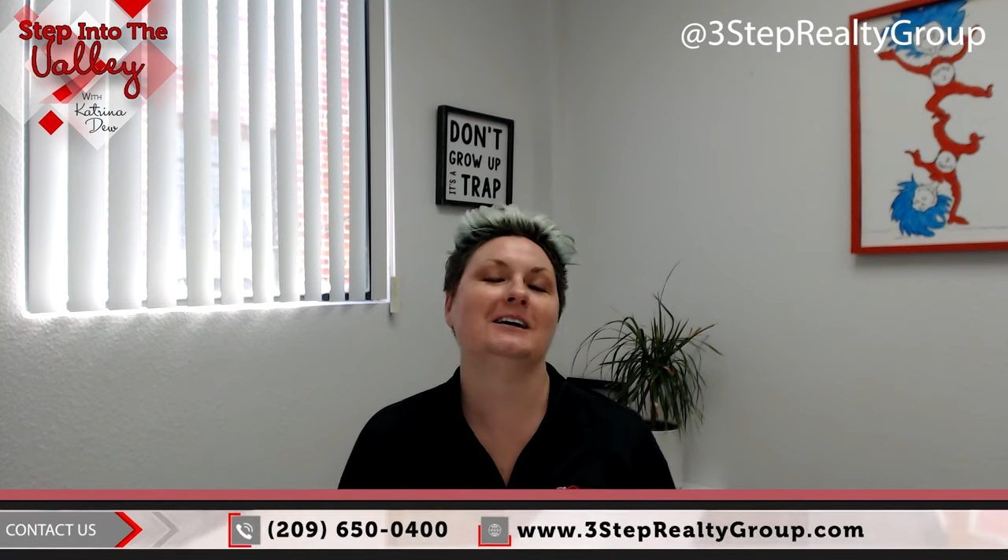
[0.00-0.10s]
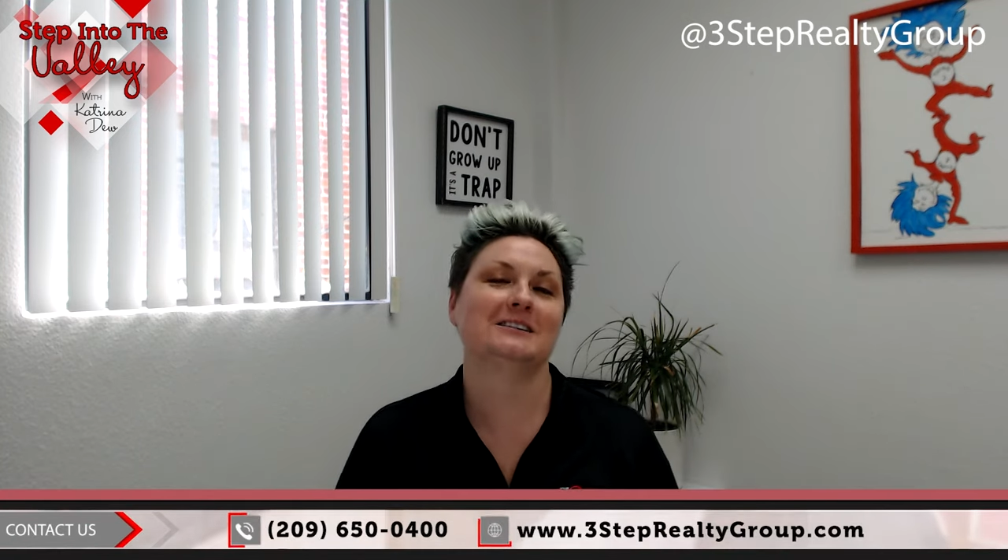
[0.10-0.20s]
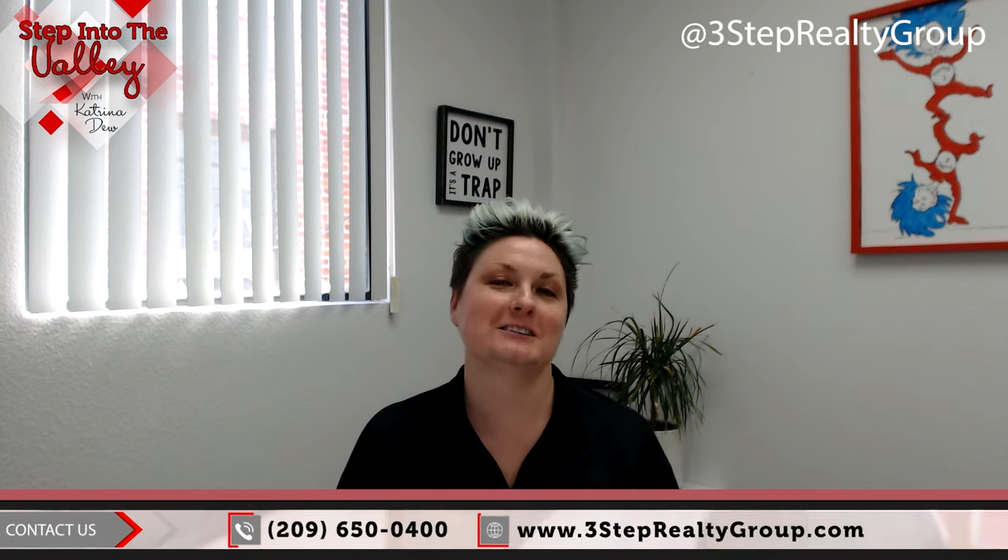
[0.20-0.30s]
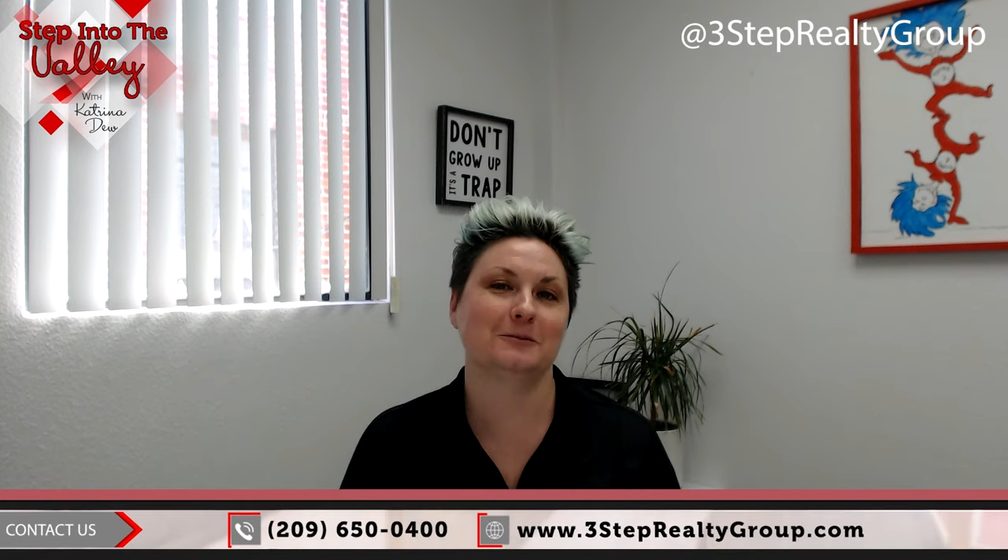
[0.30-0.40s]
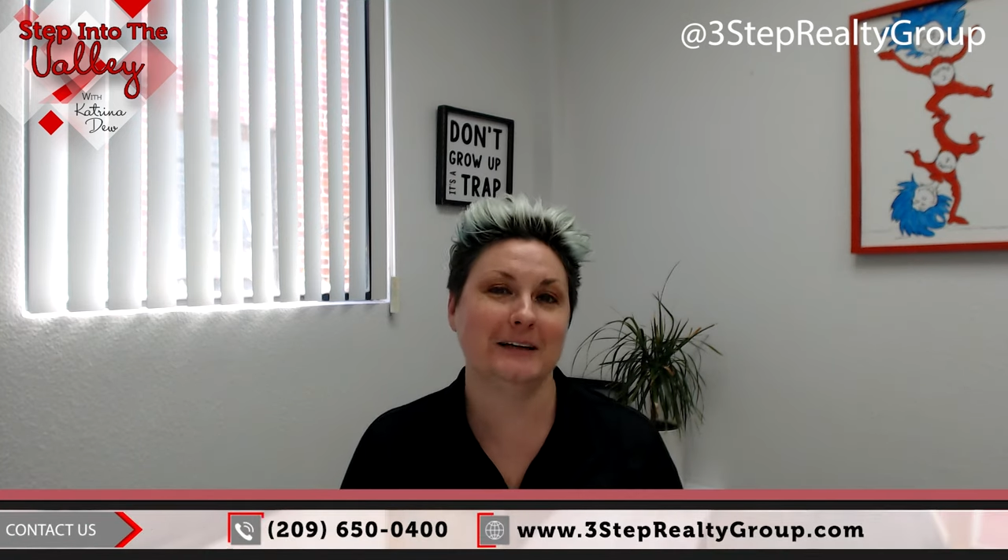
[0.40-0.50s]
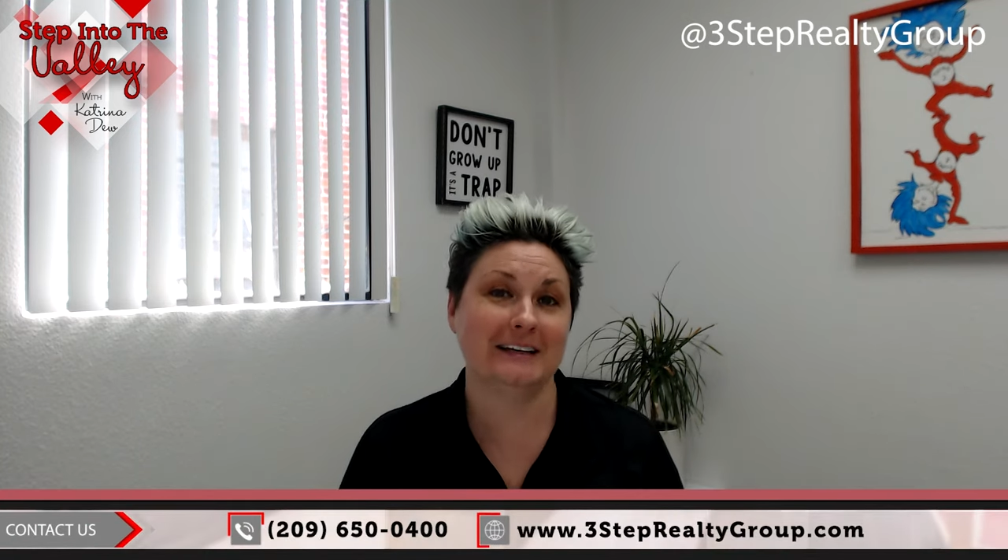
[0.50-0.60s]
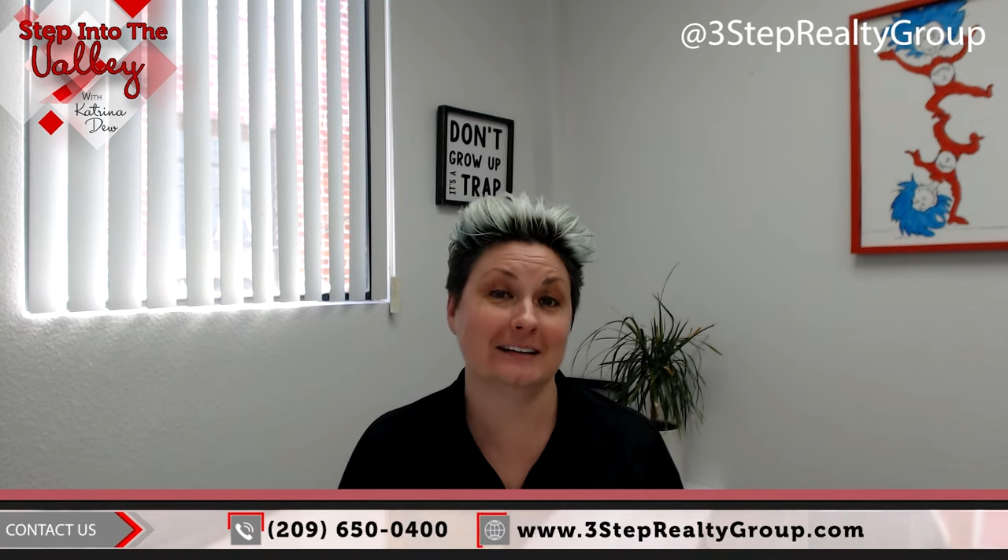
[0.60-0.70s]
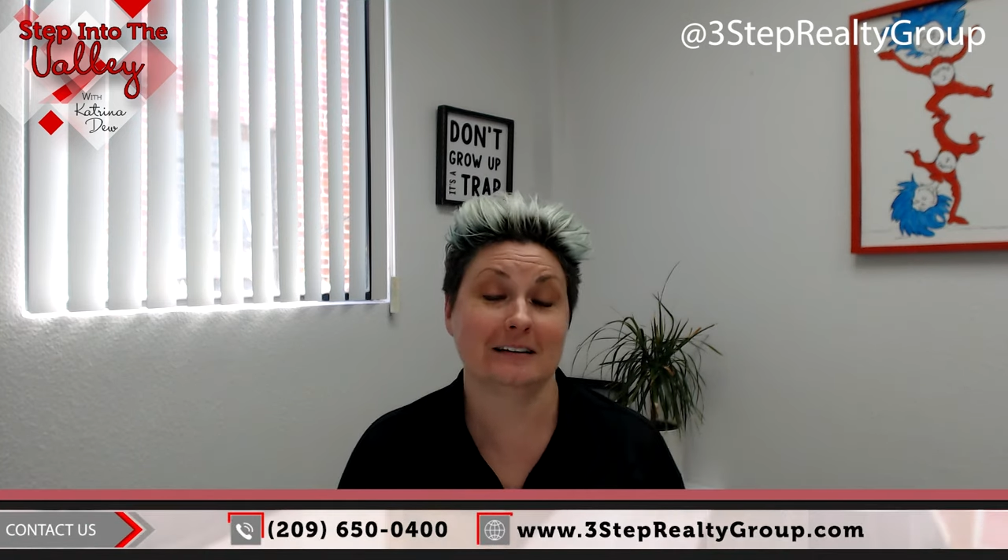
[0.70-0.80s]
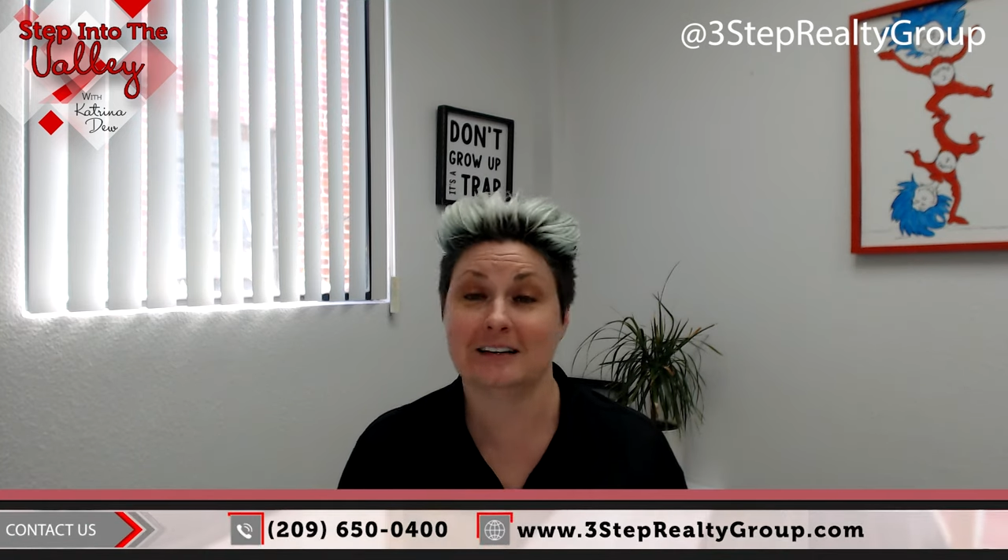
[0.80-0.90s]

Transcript: so we can